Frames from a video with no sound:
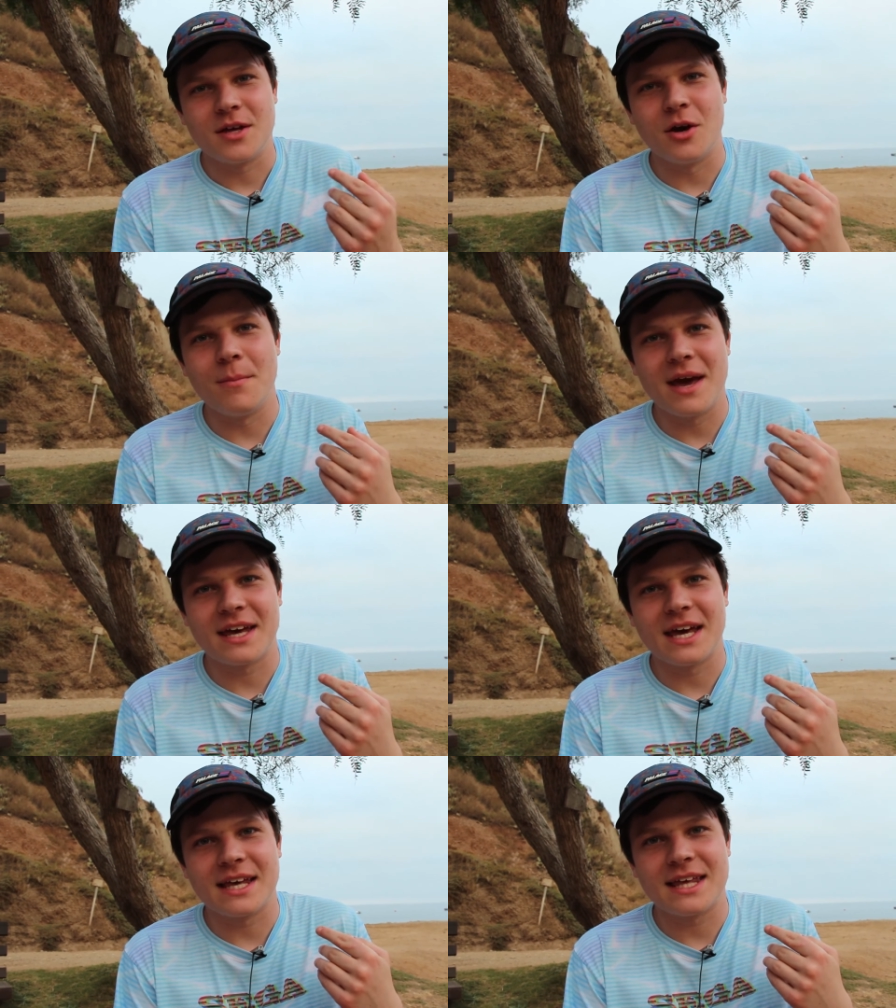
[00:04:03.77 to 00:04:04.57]
you know,
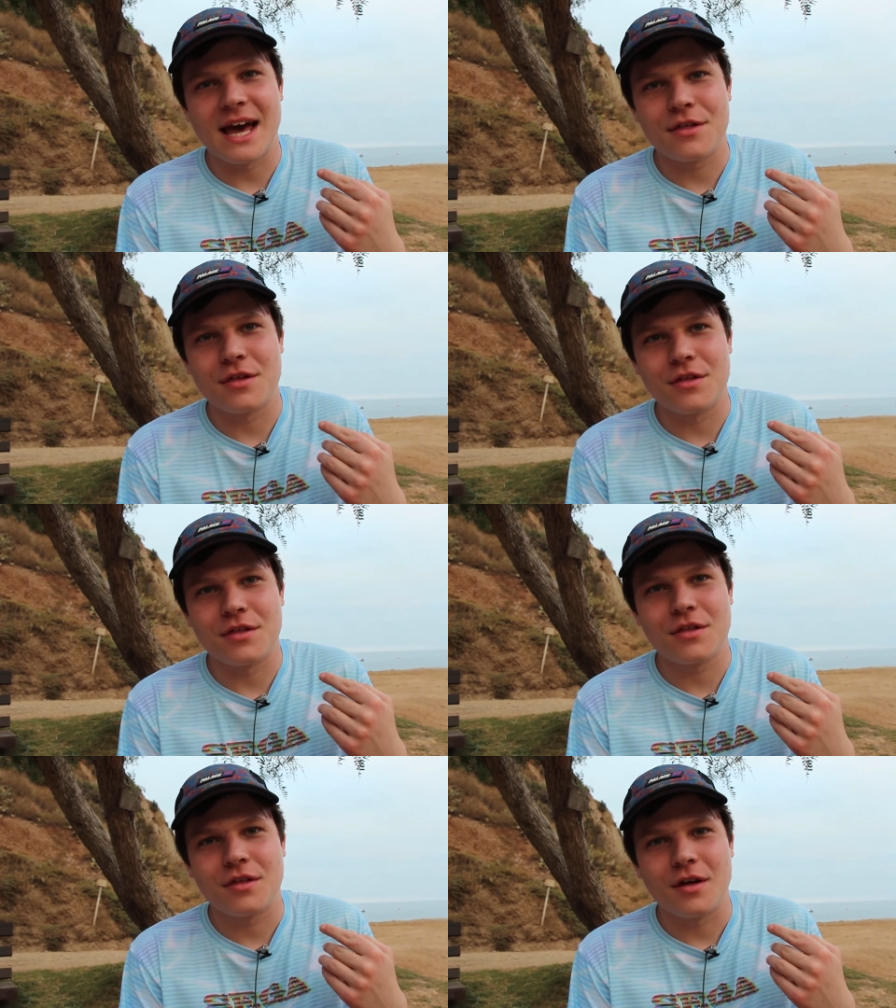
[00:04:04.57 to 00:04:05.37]
making
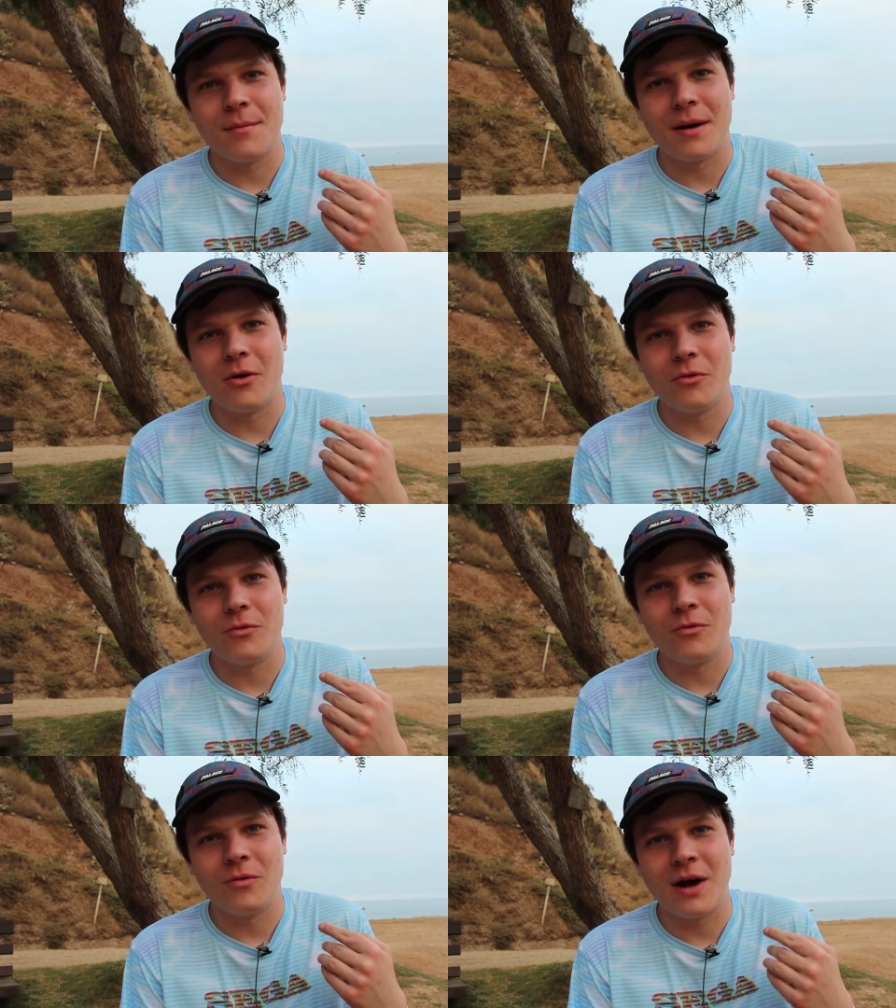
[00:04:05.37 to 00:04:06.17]
guesses about
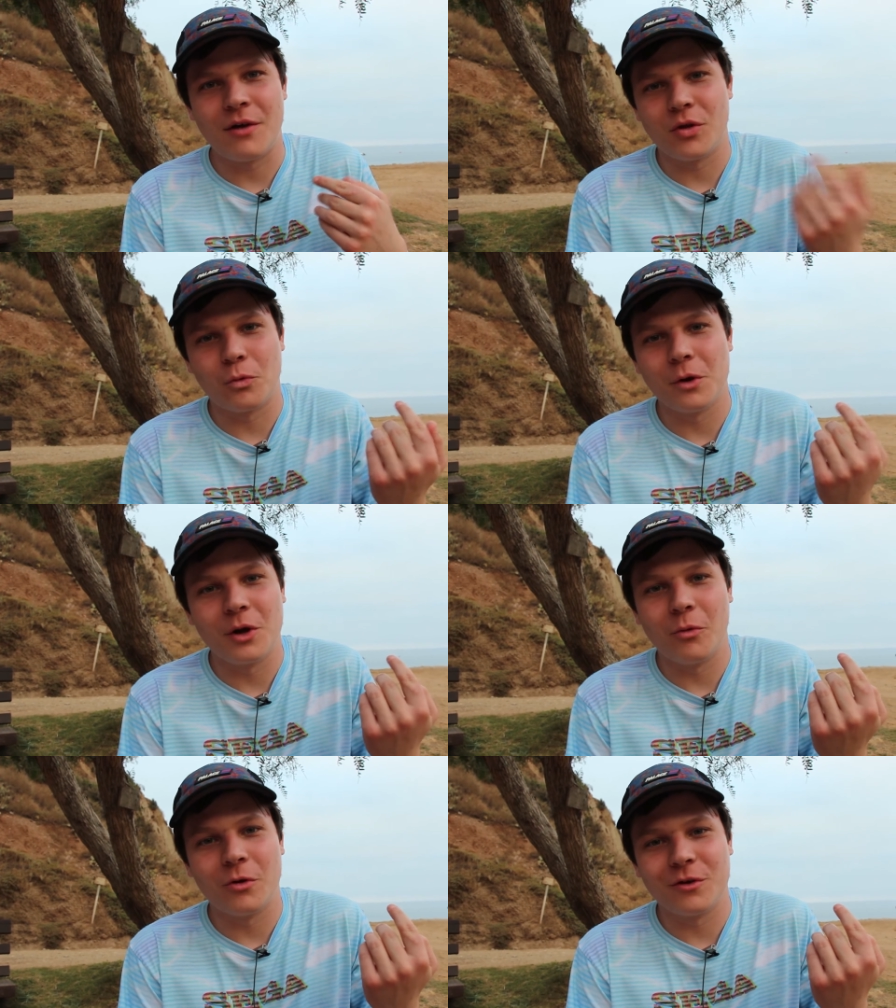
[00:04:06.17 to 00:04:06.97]
how the
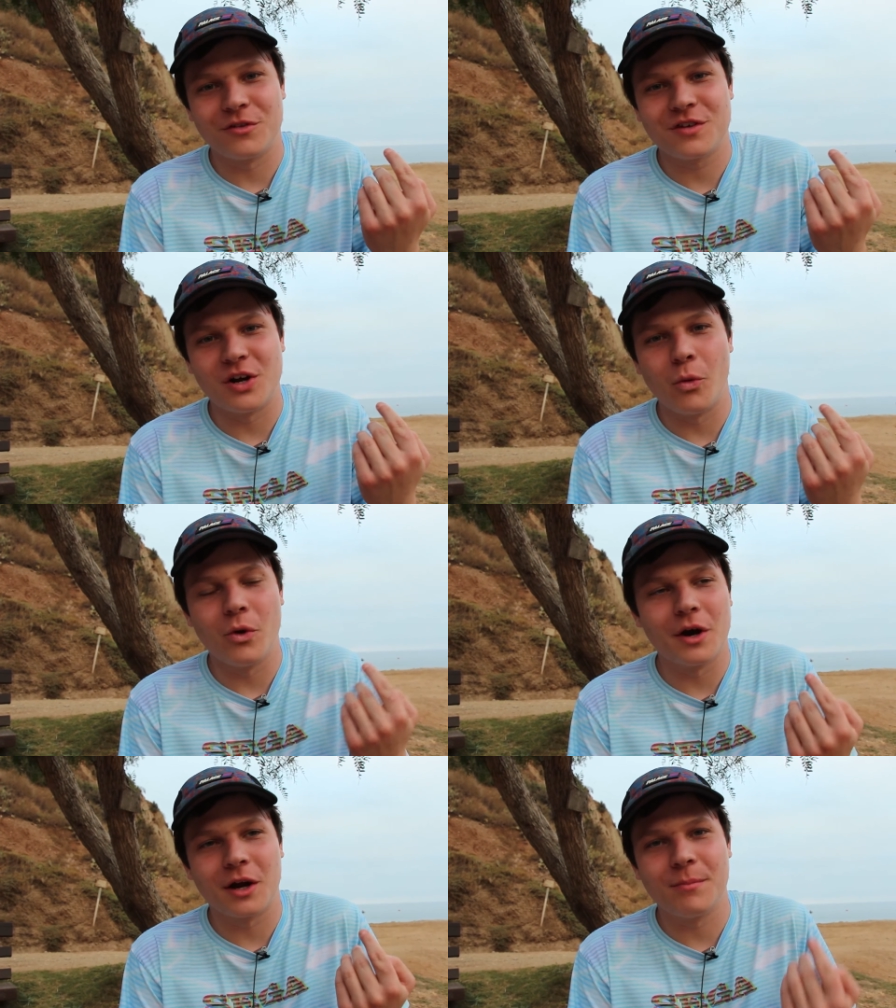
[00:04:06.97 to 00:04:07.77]
real world's going to
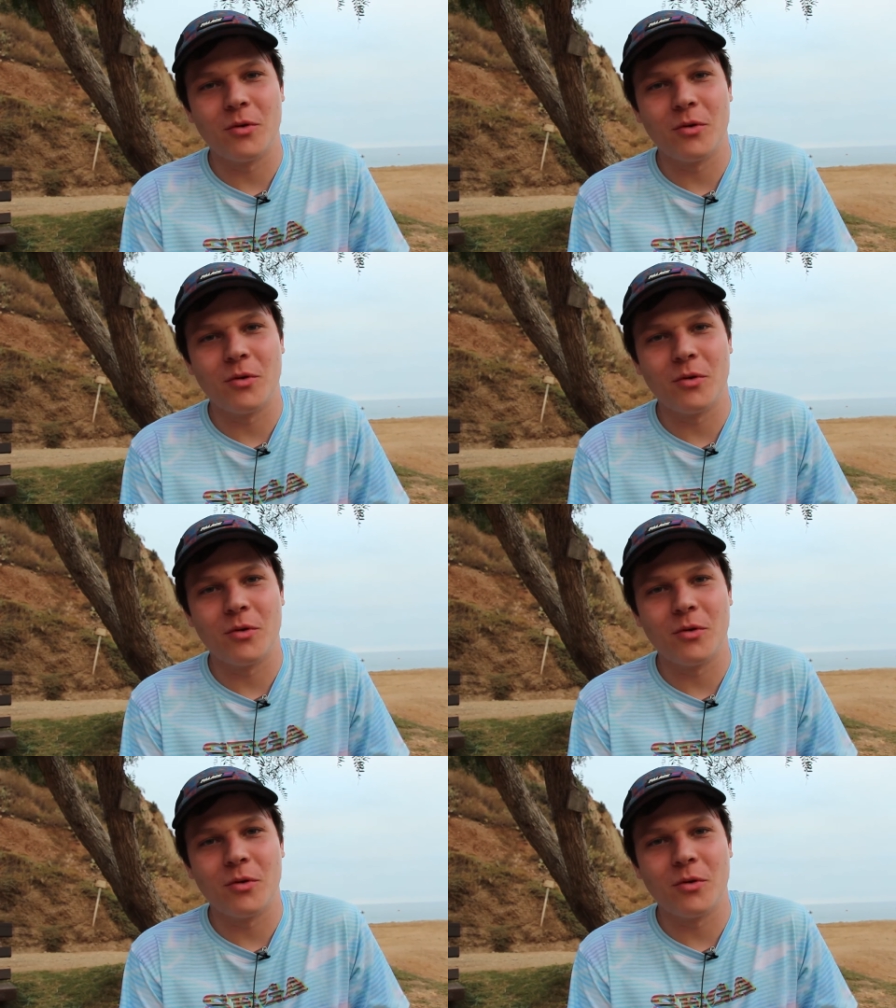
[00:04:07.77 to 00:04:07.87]
work.